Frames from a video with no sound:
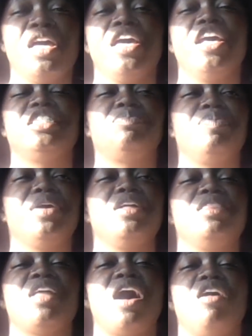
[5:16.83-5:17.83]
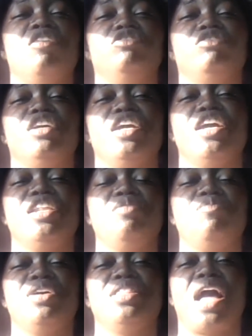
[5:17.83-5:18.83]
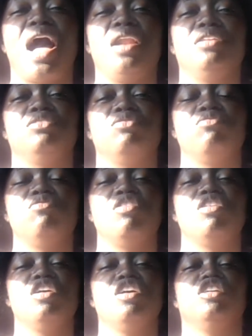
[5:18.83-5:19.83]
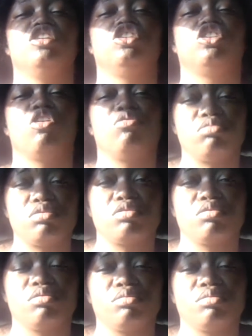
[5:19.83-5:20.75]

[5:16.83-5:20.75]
He spent $981 on shirts,